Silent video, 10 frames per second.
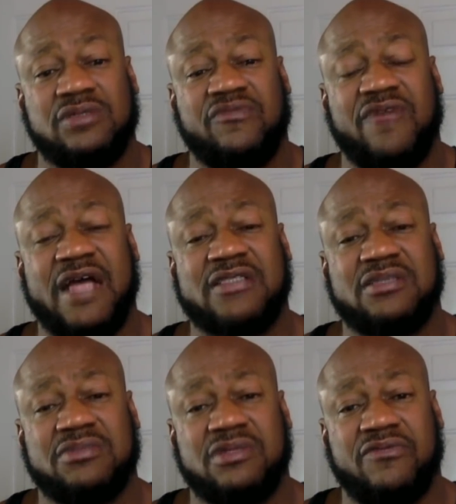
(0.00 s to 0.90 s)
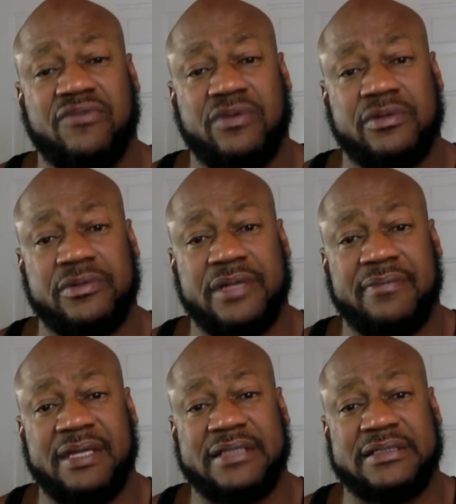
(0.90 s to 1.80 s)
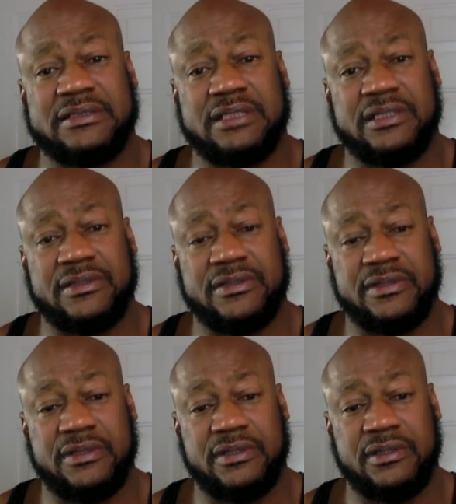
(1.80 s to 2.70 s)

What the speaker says: Find something affordable that makes sense.